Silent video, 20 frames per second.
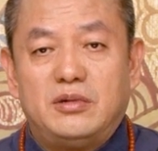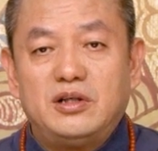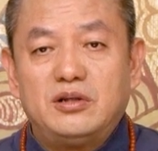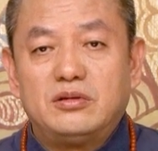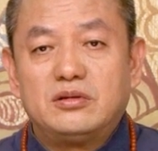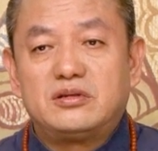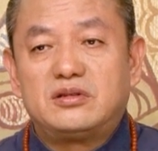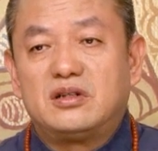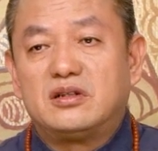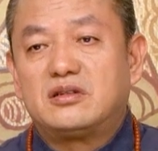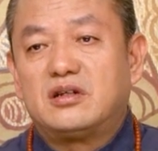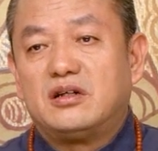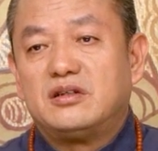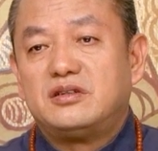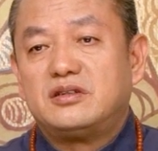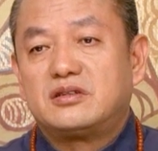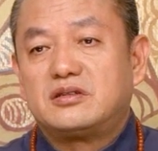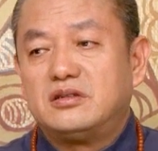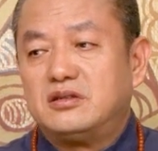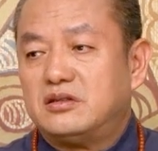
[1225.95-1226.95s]
or
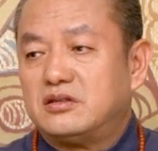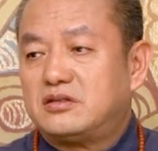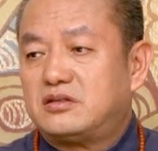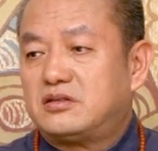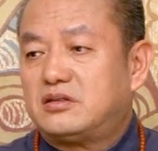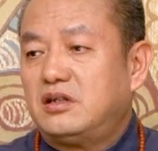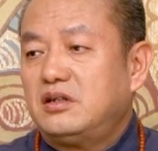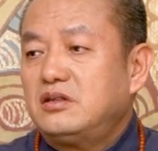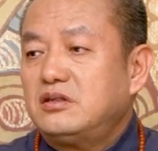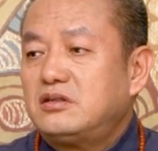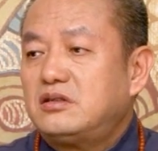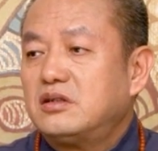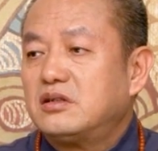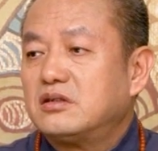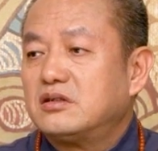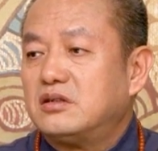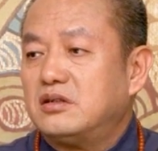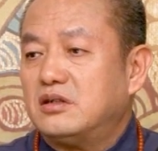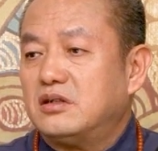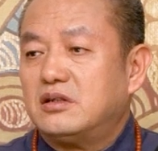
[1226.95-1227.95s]
ever really
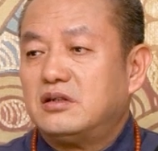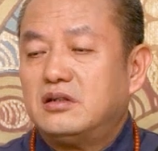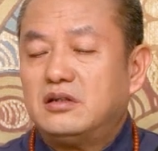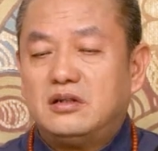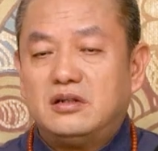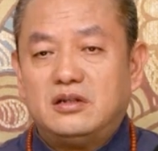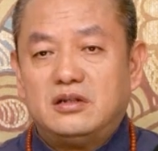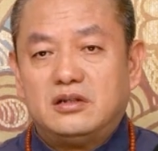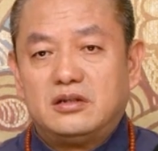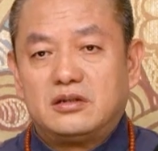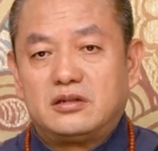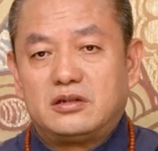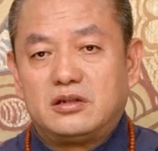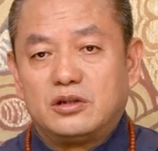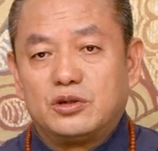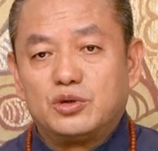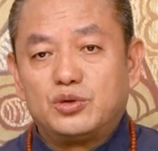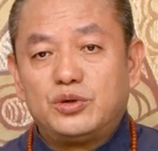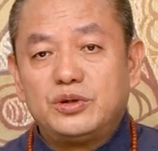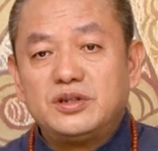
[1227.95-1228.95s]
understood the concept
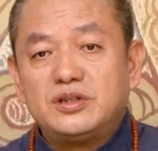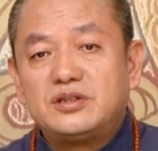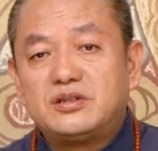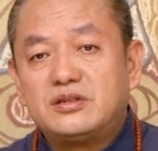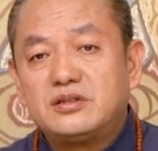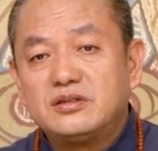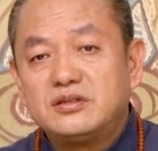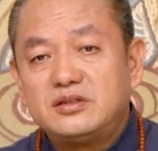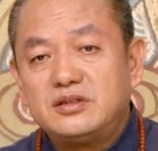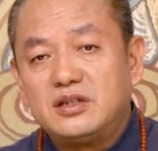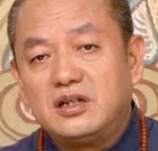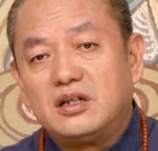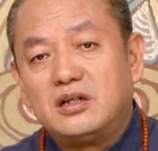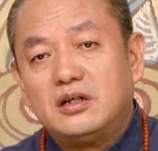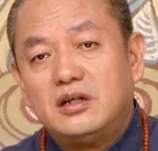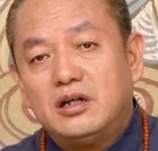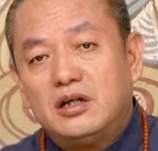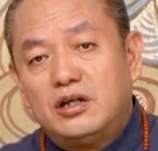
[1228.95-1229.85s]
of yin and yang.